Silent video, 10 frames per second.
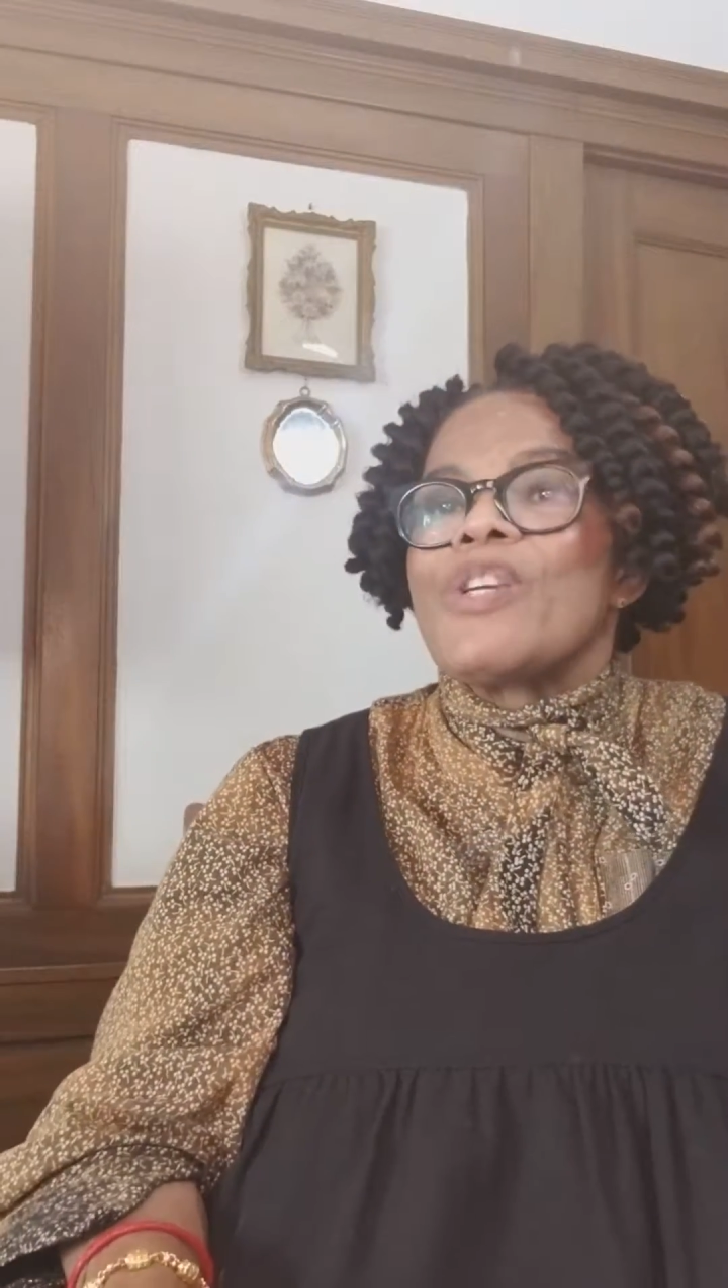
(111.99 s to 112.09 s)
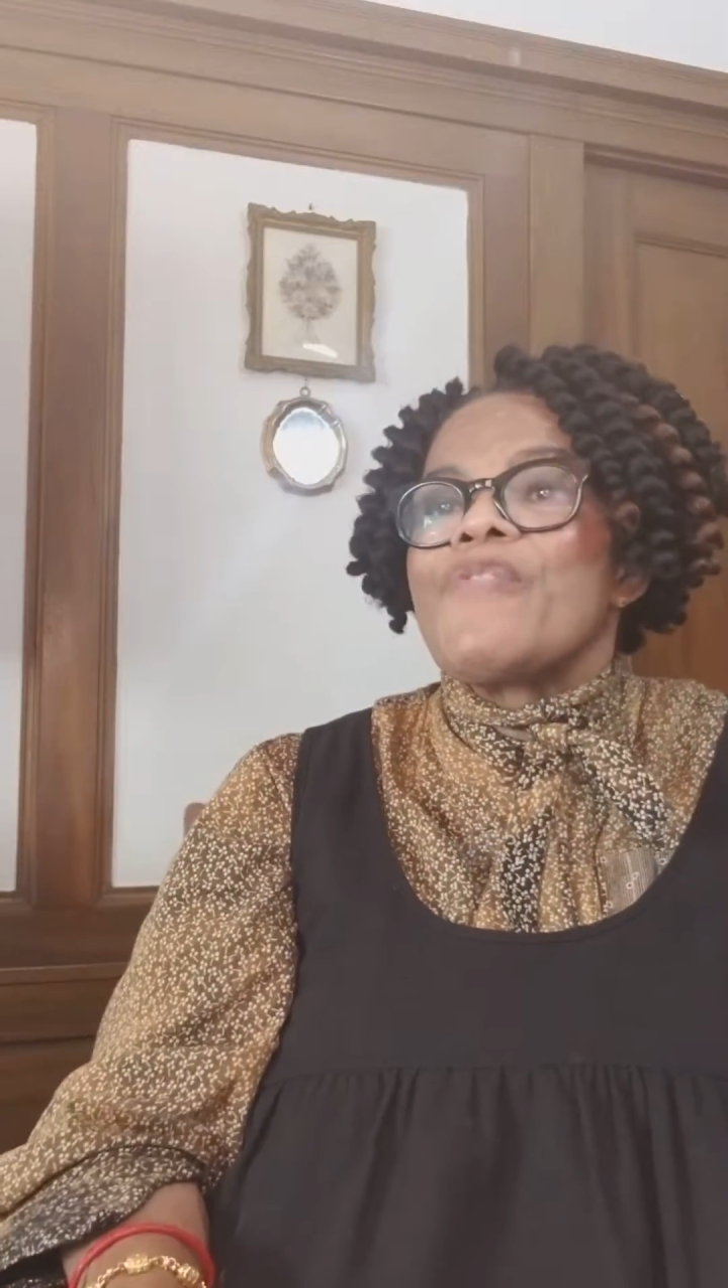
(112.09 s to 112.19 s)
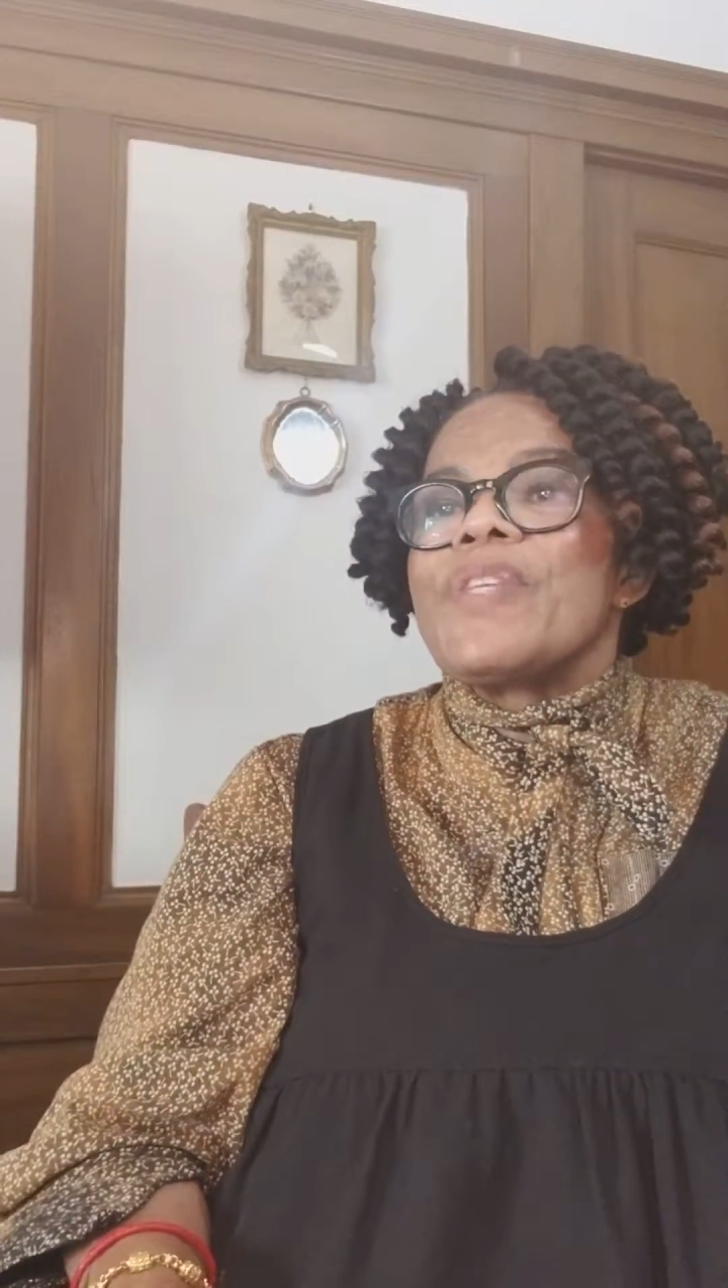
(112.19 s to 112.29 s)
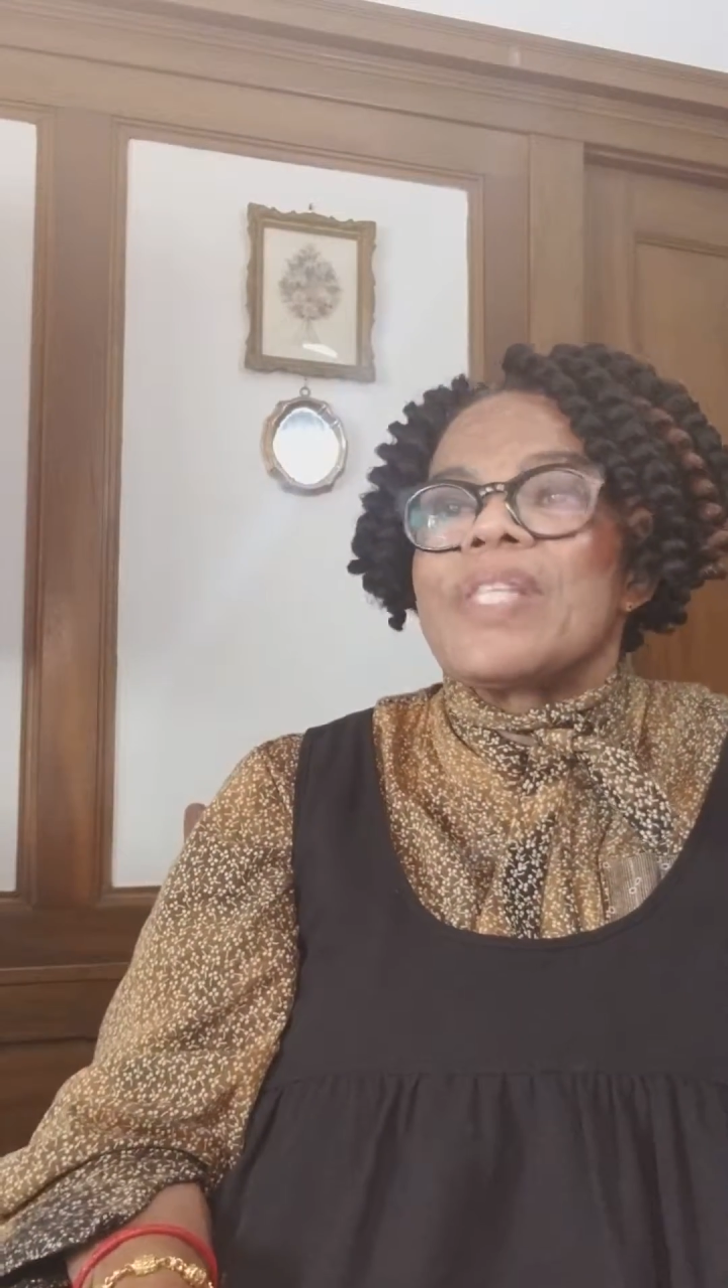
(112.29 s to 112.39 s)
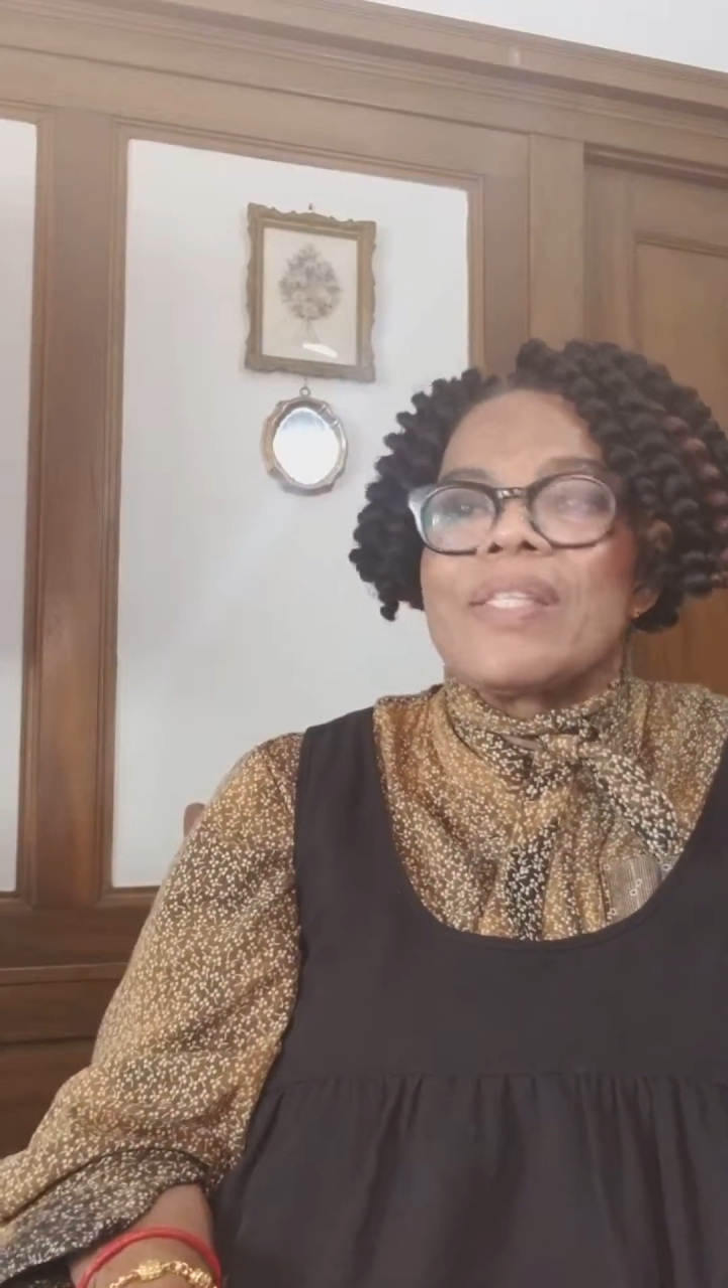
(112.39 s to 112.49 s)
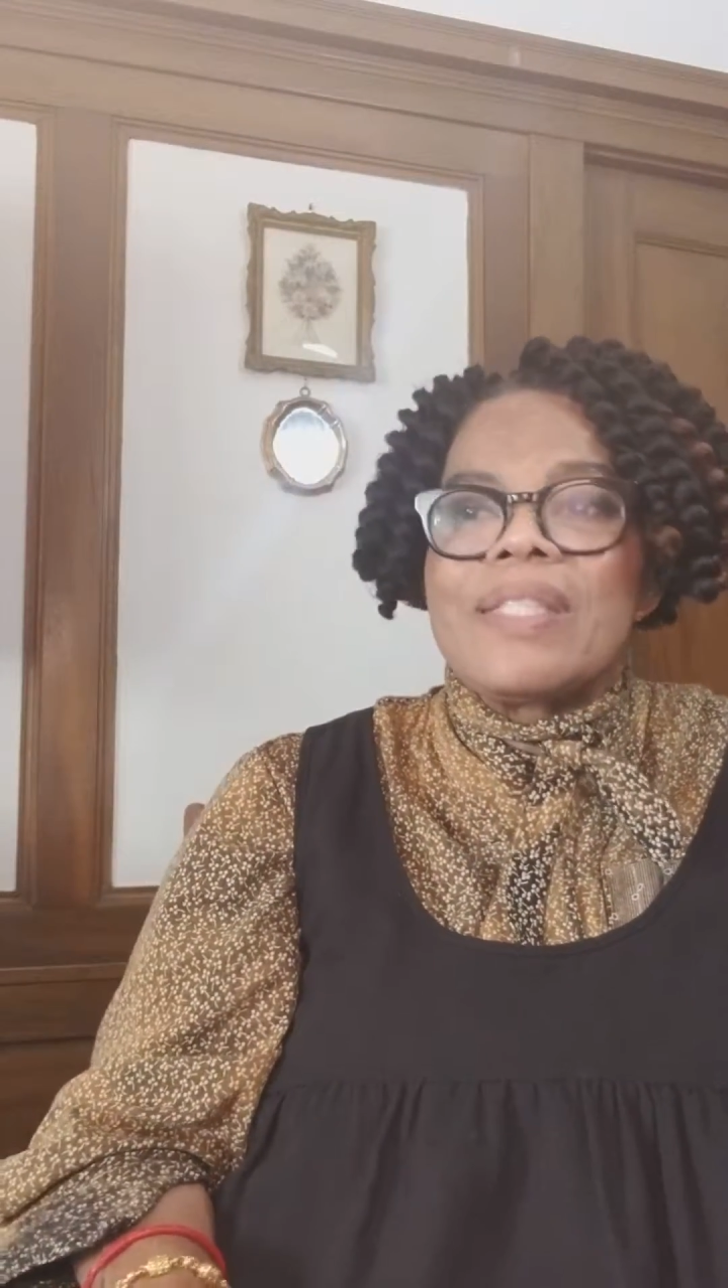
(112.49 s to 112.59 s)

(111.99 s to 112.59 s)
services